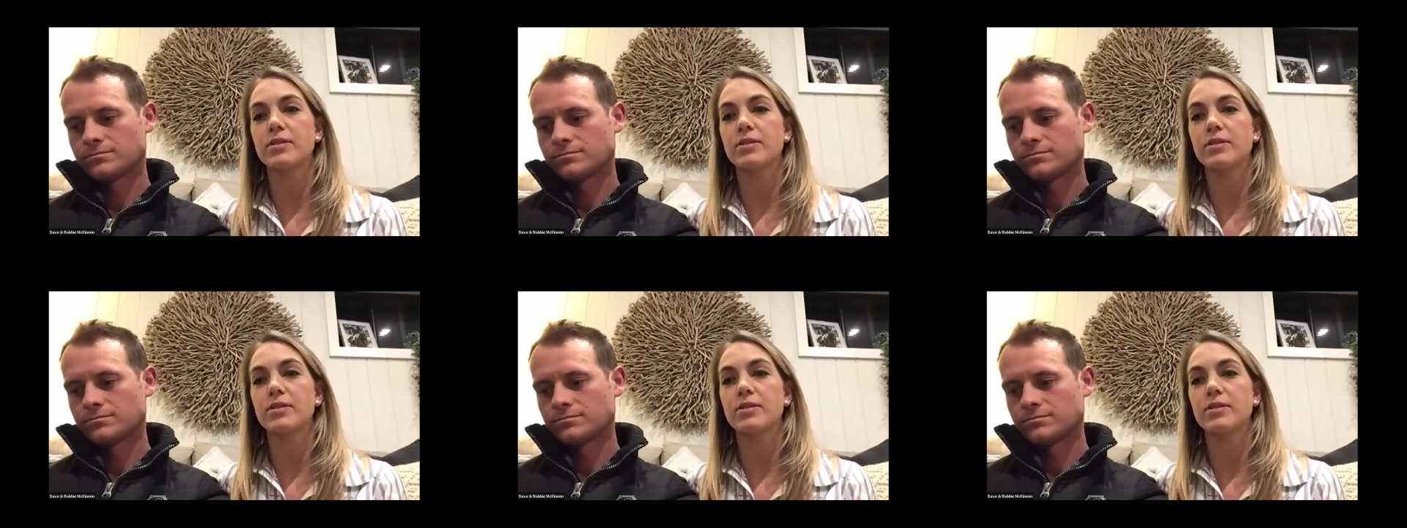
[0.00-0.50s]
Speaker 1: and
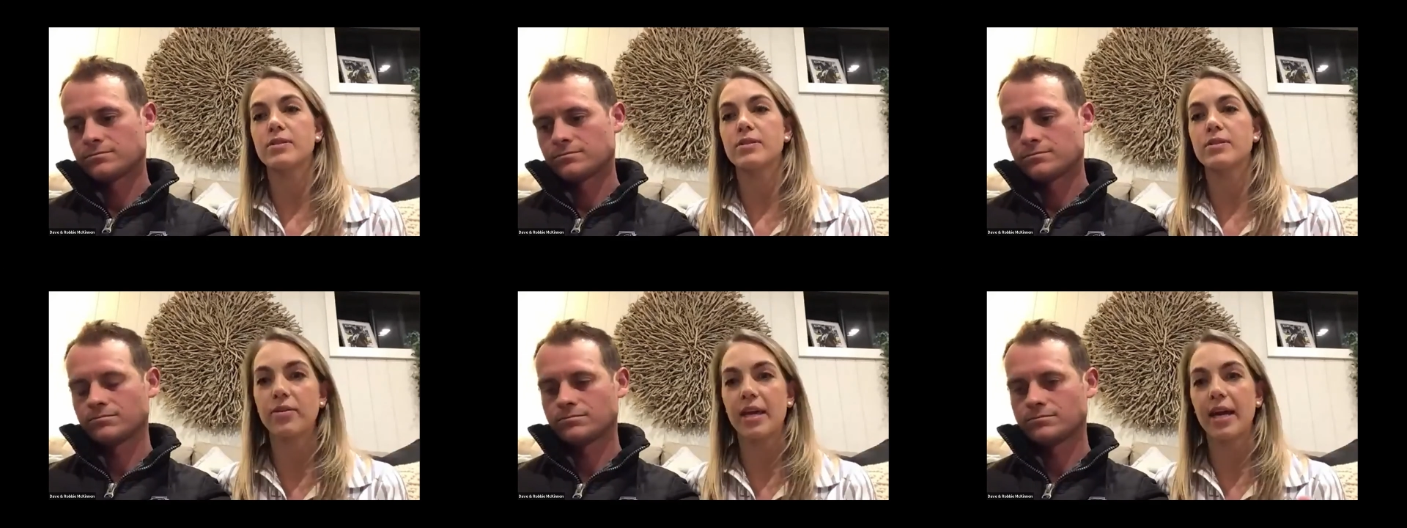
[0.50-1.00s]
throughout
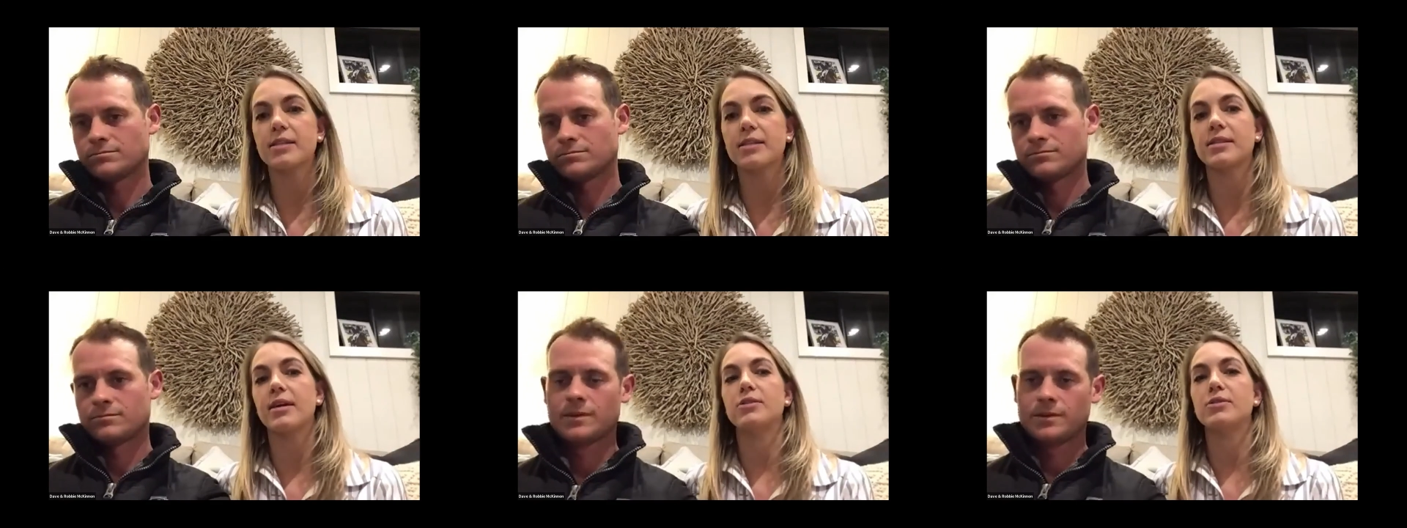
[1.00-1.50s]
the
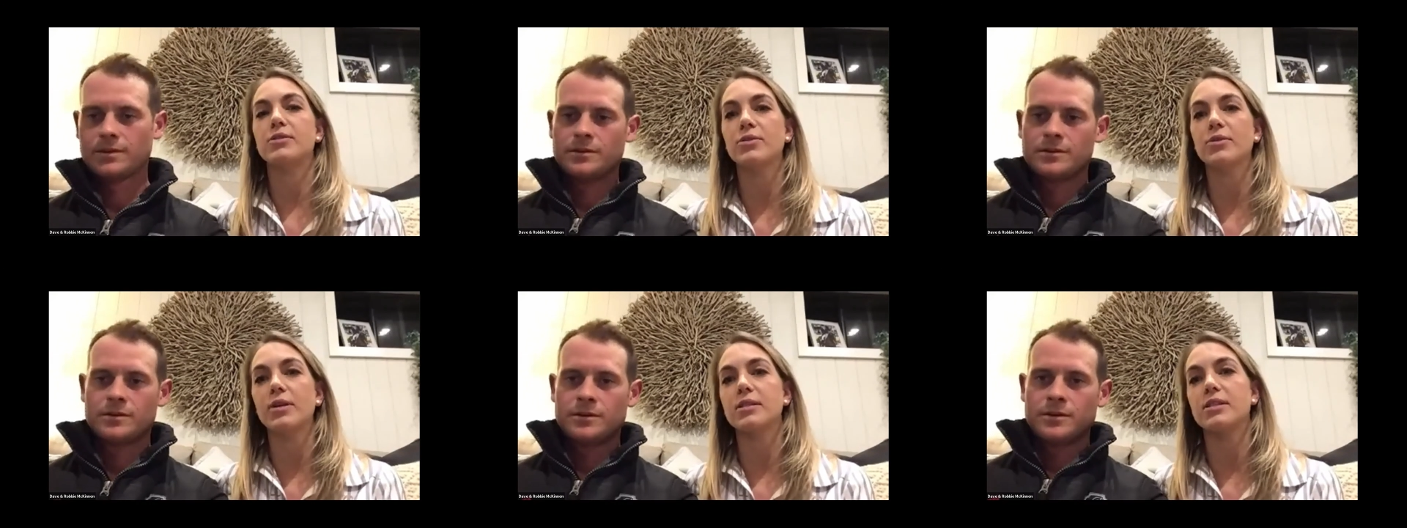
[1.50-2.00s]
exercises you do
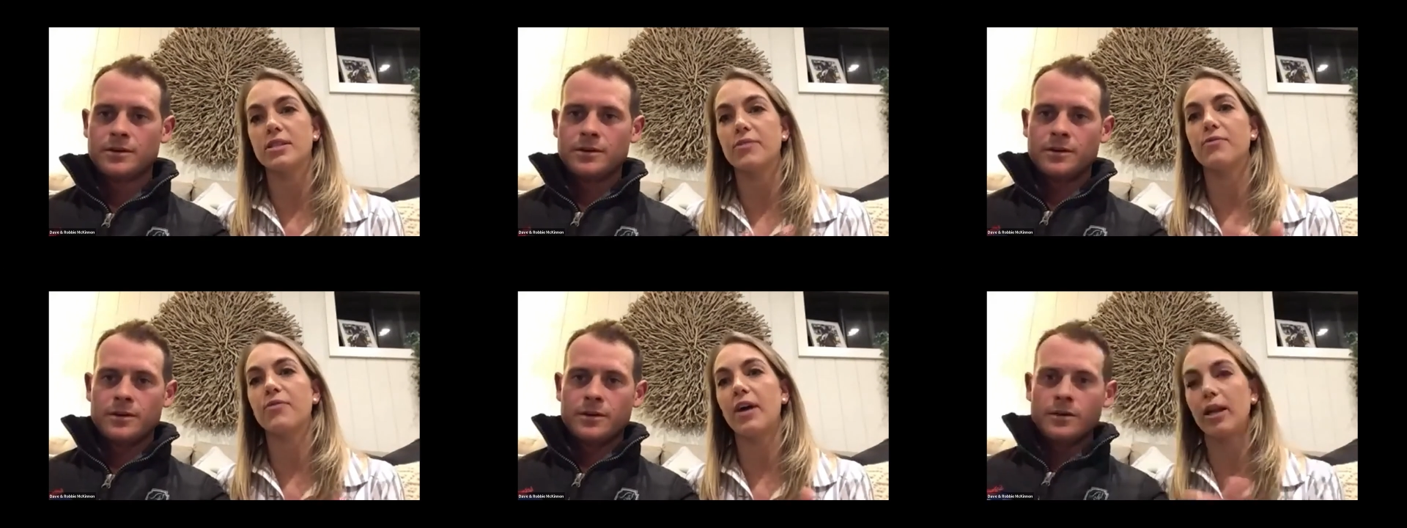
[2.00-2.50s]
is to
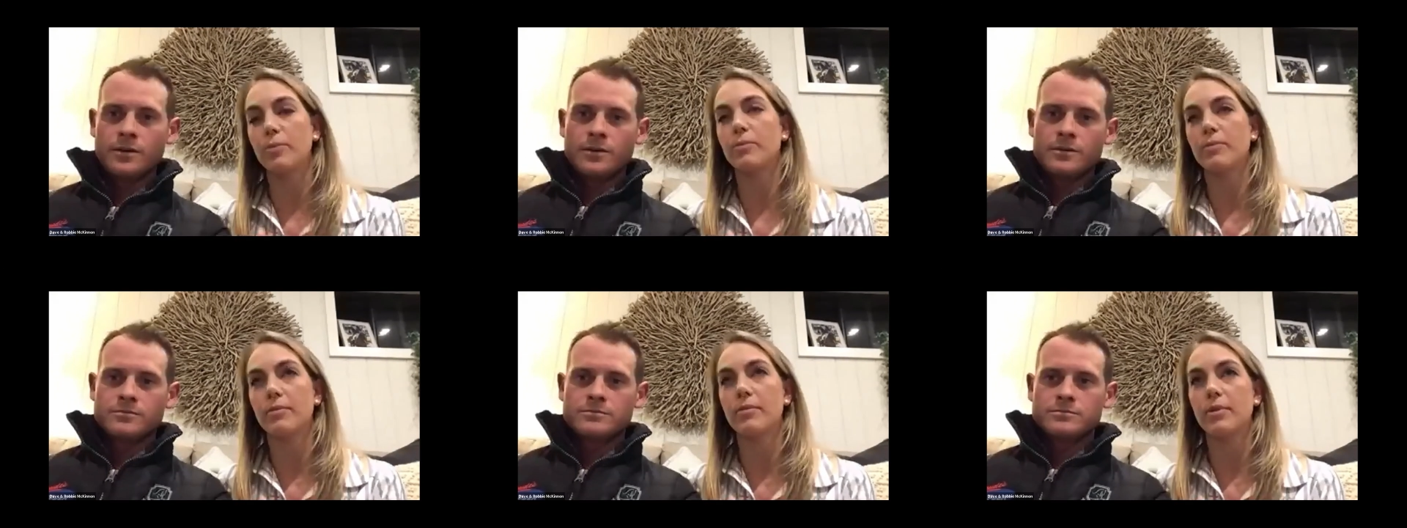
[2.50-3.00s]
develop
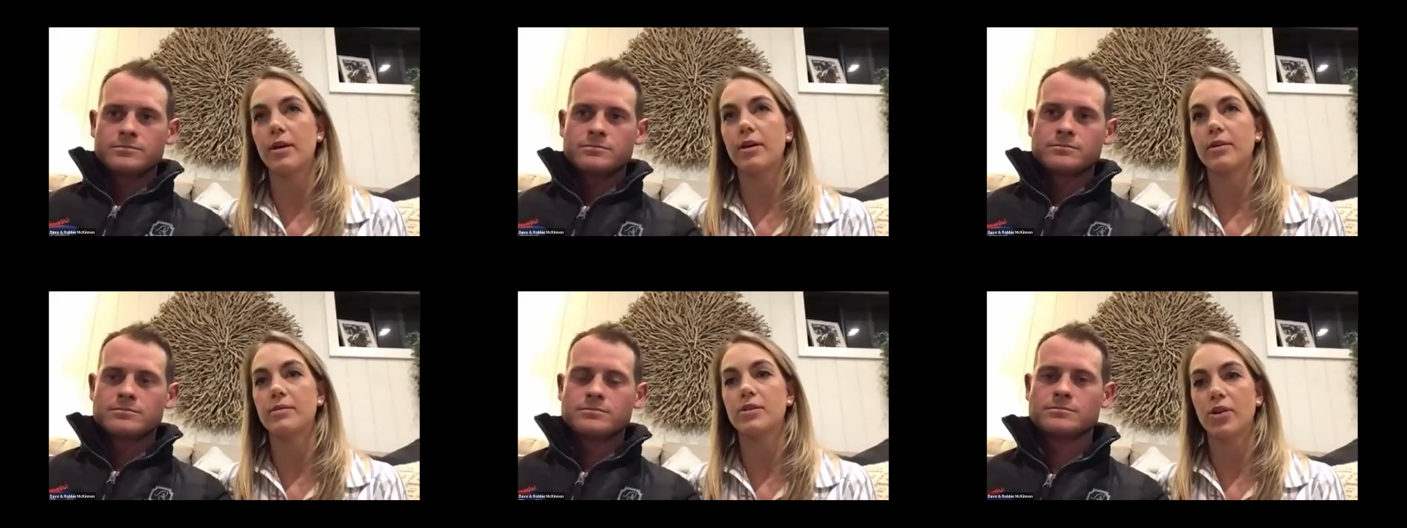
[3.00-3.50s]

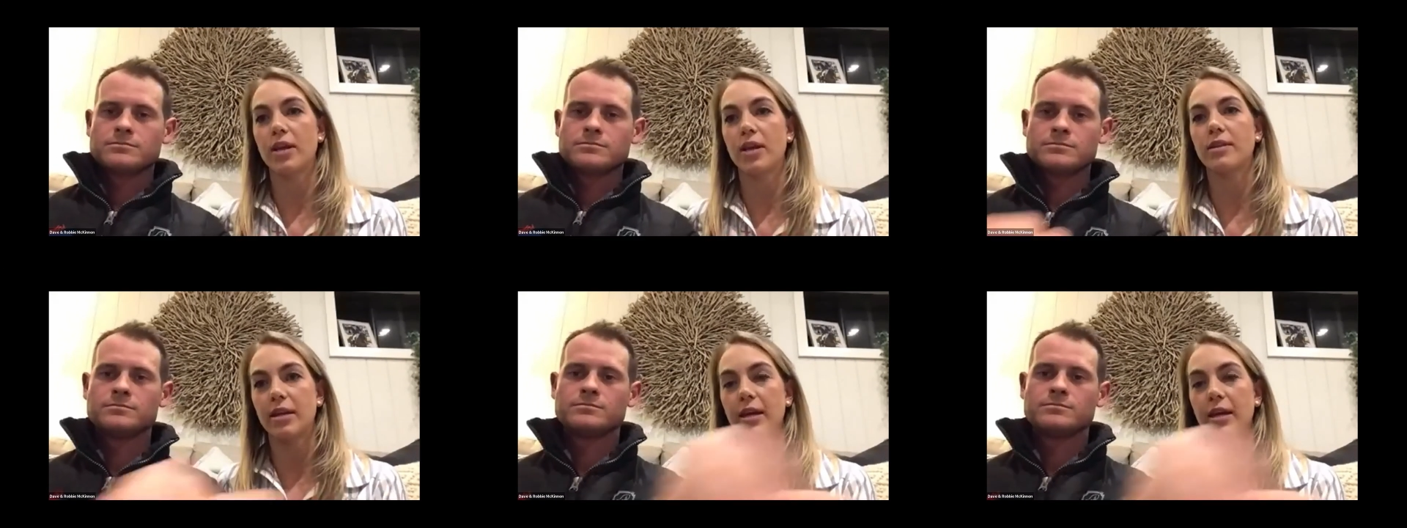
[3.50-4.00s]
the
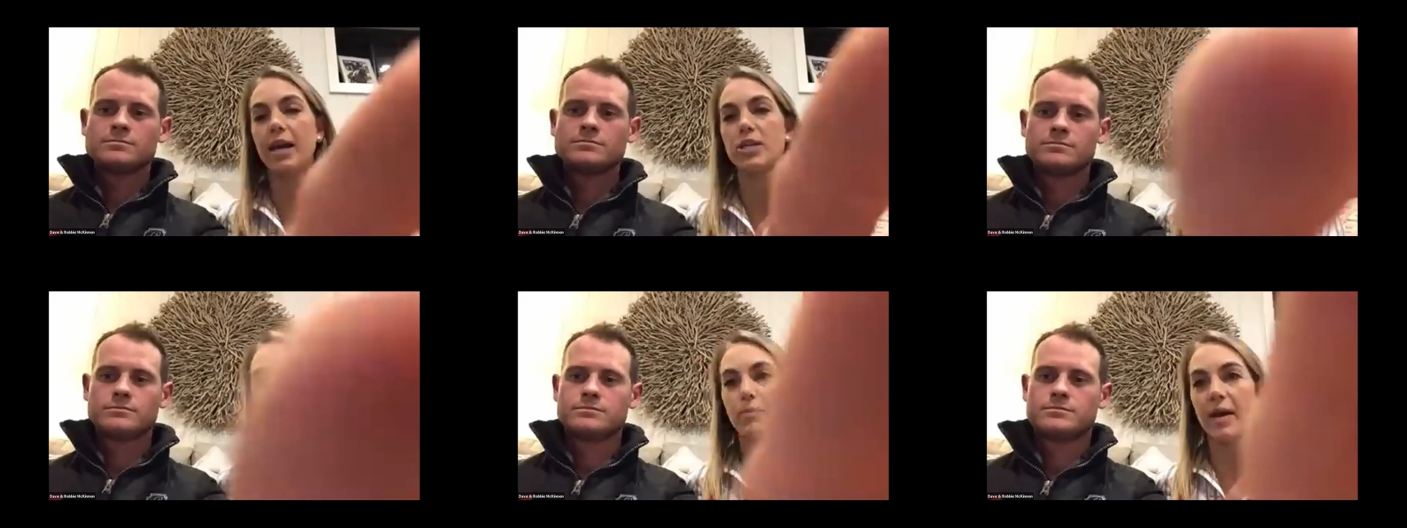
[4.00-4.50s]
strength and engagement and